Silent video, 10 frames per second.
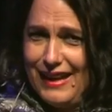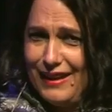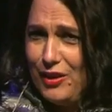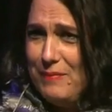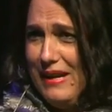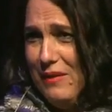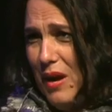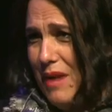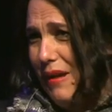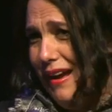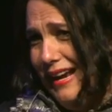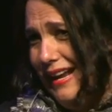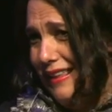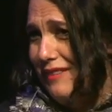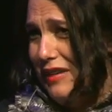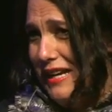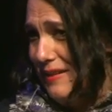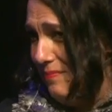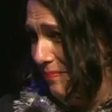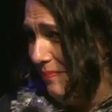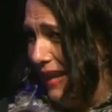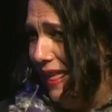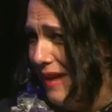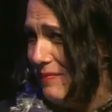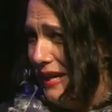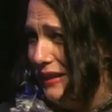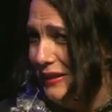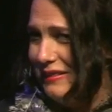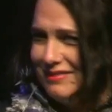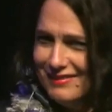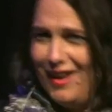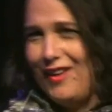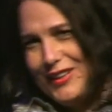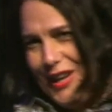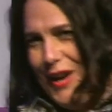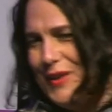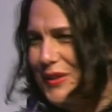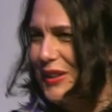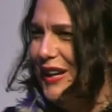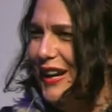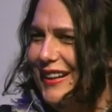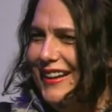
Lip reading: hang on a minute, why am I here? They really let them in and I'll go, you know.